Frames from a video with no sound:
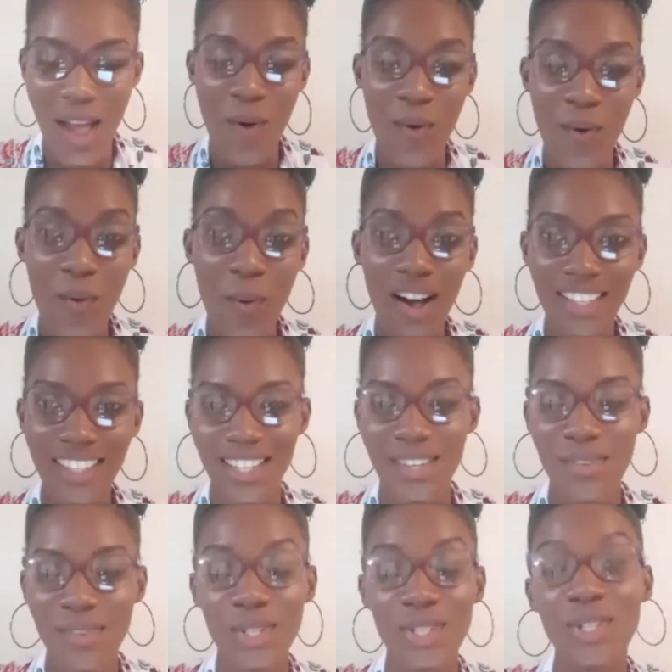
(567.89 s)
What
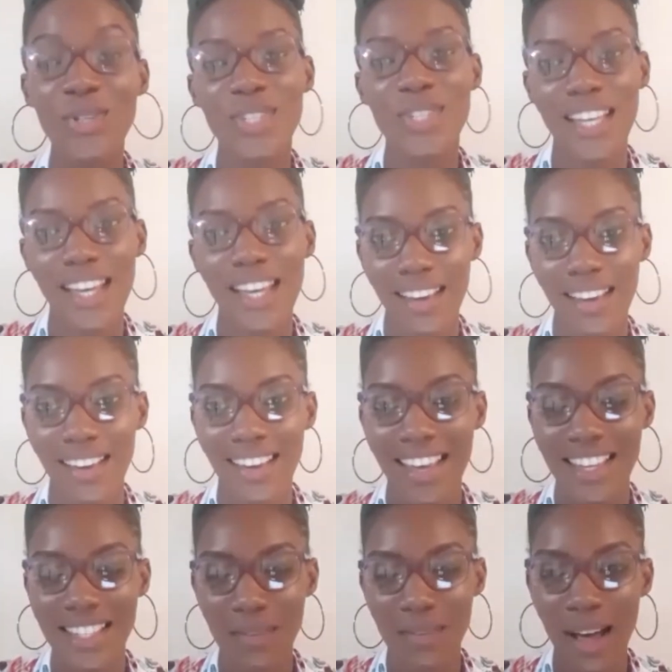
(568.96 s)
would you say
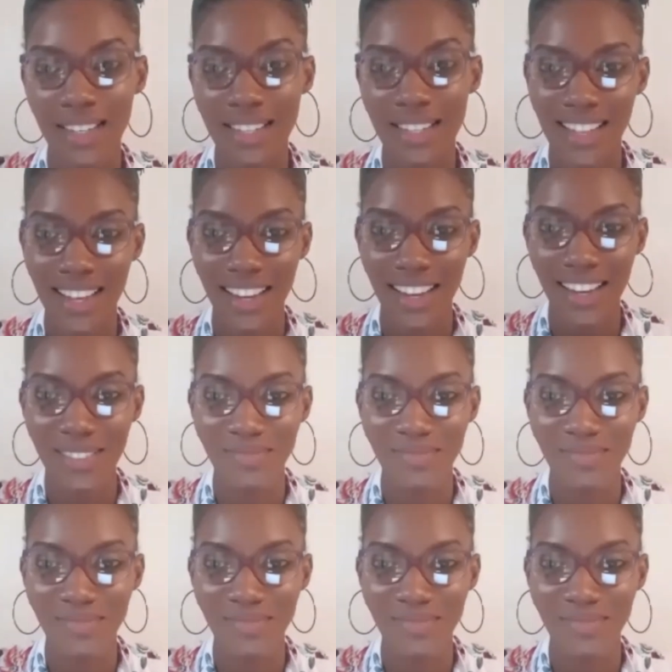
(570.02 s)
is a balanced diet?